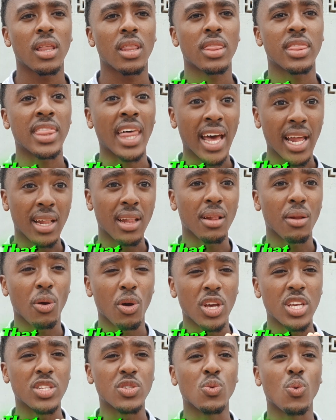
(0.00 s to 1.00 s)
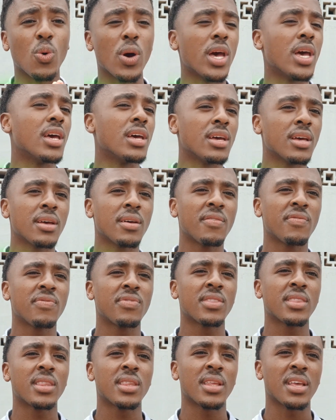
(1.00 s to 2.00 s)
That is where
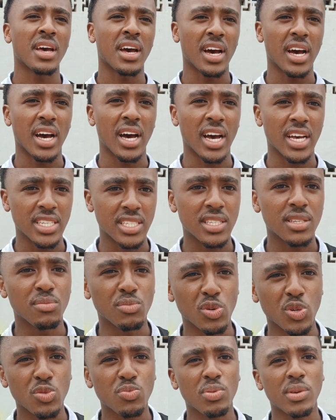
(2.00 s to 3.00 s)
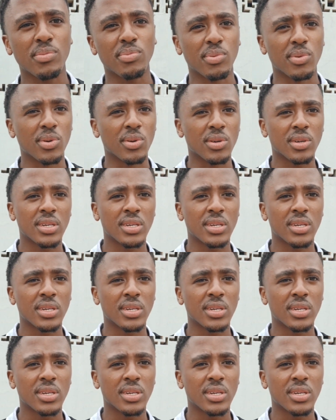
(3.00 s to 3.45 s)
I see most people